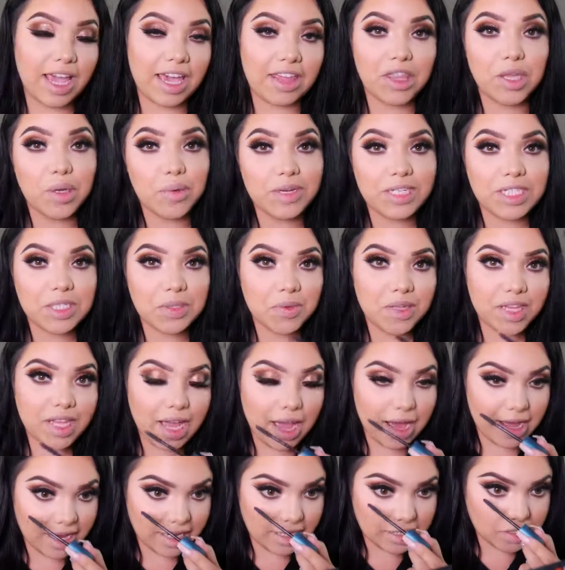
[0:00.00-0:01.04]
I think we're done with
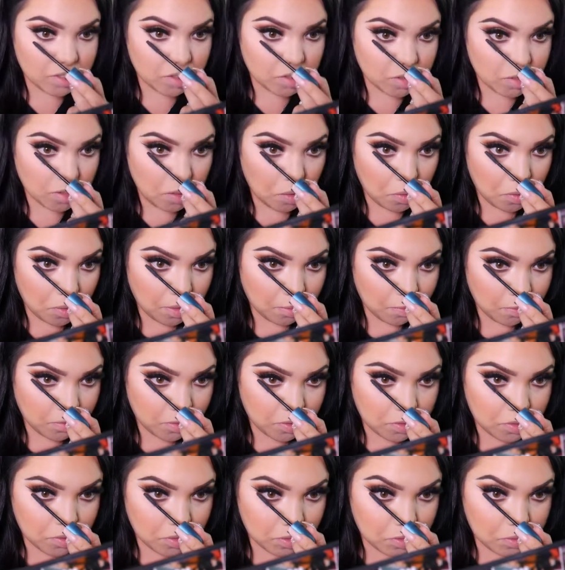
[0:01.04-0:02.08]
the eyes, so I'm
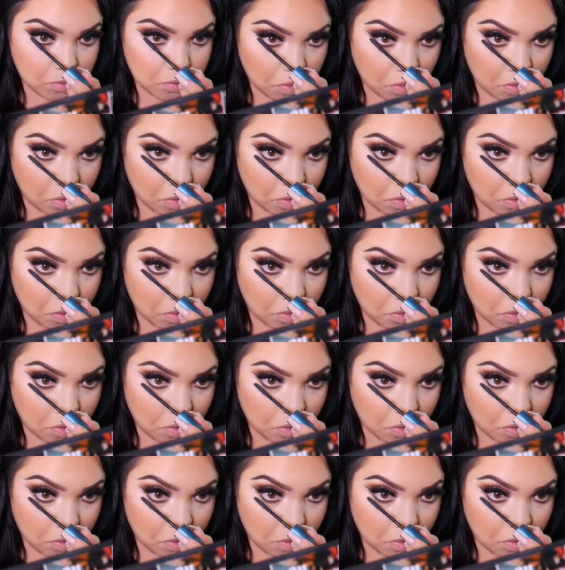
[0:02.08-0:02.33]
going to